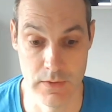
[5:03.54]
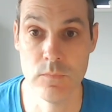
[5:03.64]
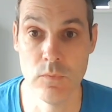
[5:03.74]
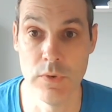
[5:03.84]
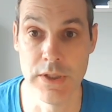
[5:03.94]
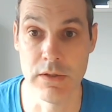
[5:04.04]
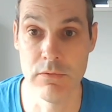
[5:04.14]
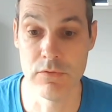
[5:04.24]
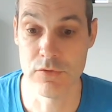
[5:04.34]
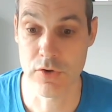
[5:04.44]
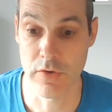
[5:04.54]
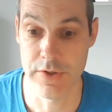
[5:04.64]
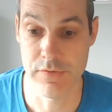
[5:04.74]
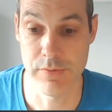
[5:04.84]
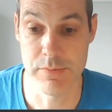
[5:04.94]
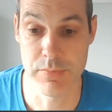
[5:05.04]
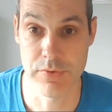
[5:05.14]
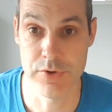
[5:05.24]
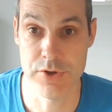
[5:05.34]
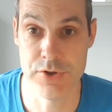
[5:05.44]
We're trying to
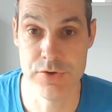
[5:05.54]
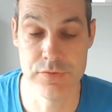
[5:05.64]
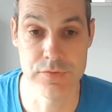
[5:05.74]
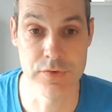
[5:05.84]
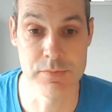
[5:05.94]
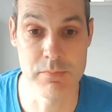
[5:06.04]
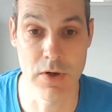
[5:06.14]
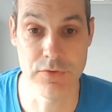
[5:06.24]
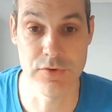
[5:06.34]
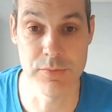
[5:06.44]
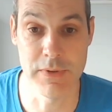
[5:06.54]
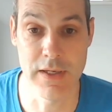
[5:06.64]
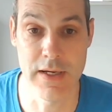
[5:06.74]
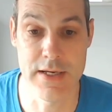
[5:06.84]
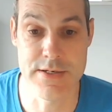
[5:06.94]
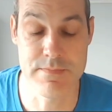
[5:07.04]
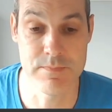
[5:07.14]
improve as much as we can.